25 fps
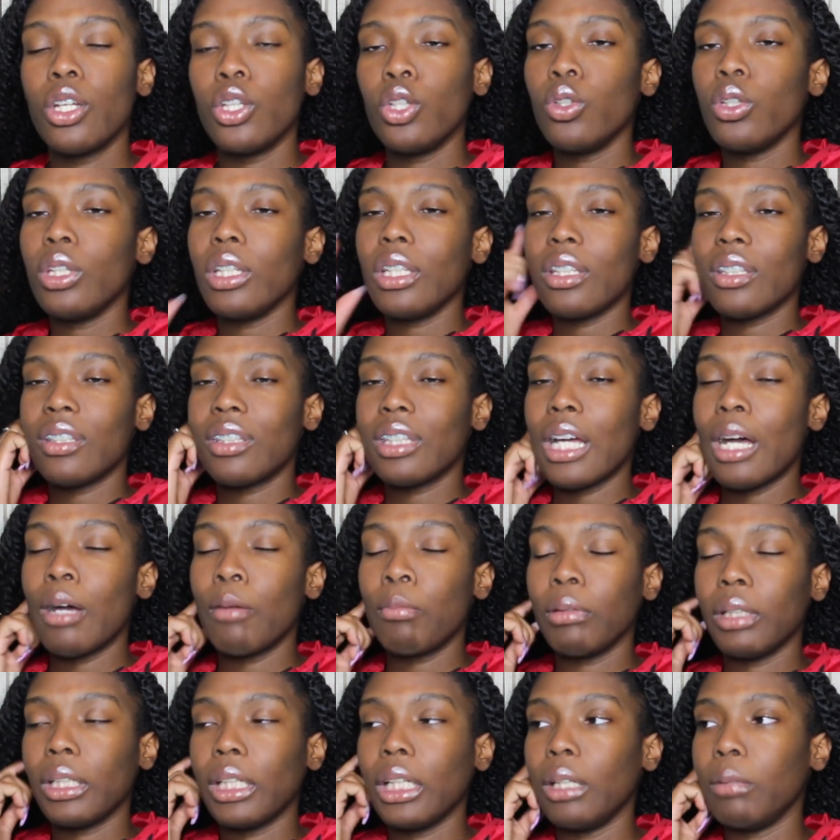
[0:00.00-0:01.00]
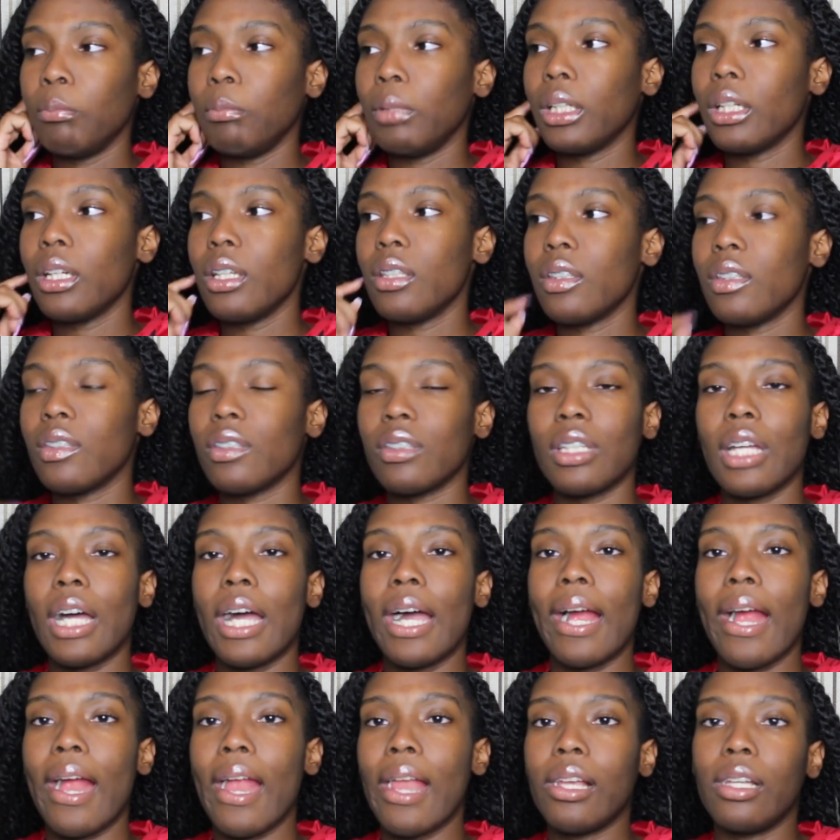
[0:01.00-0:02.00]
You need to stop playing, because it's
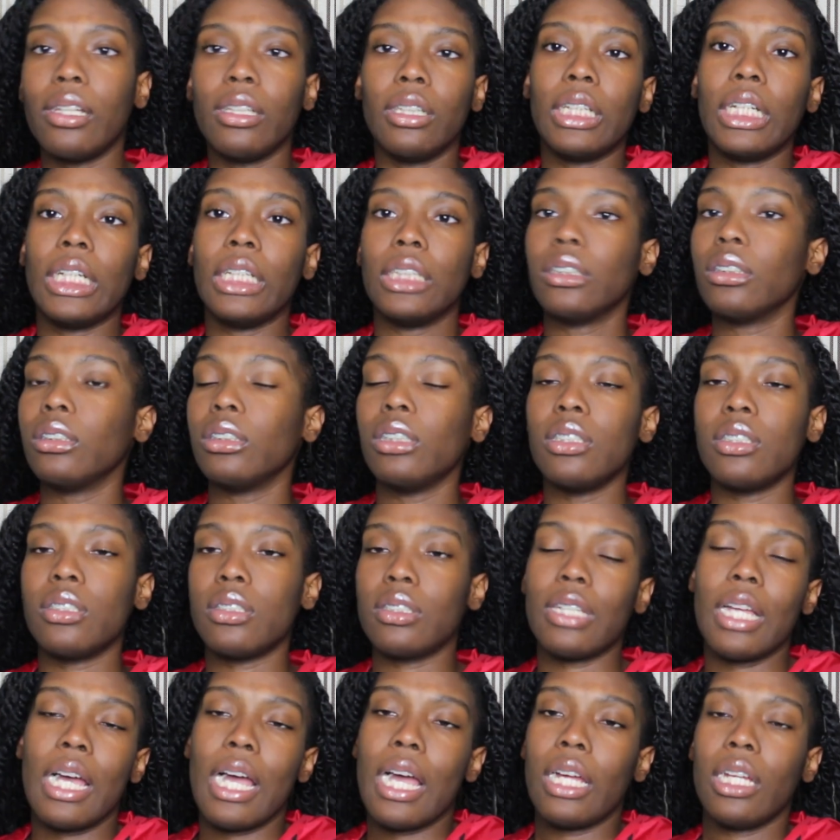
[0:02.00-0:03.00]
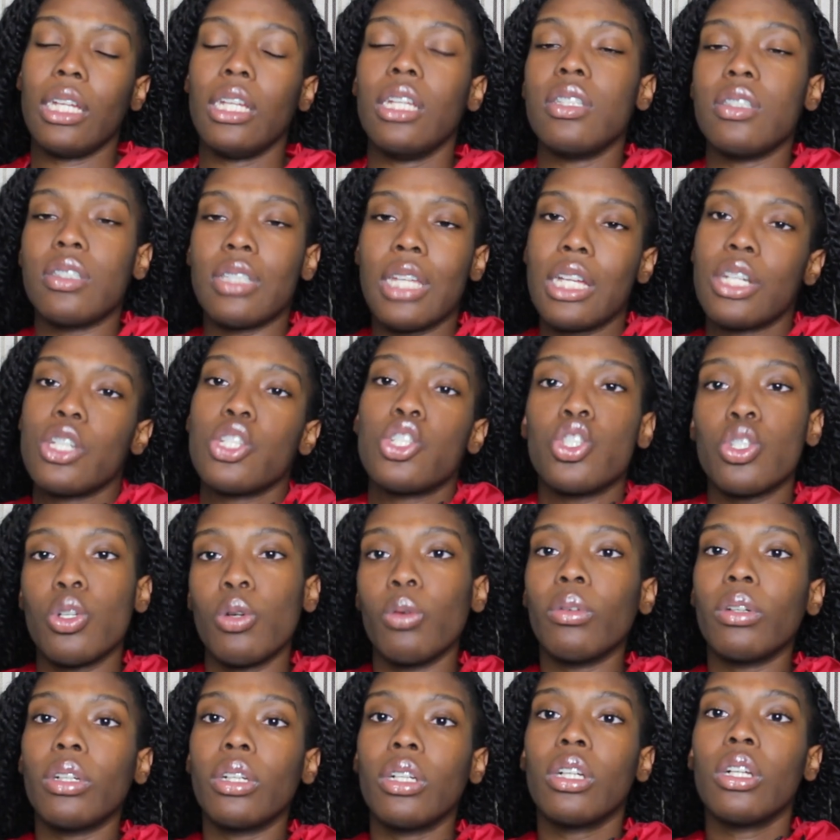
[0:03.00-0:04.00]
not a
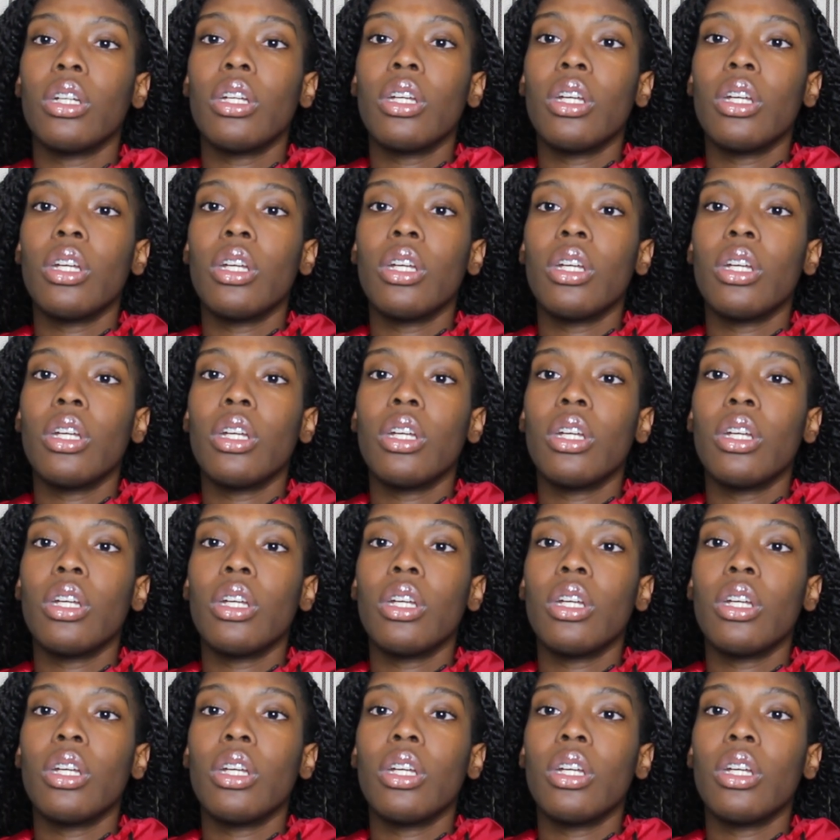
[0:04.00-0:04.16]
joke.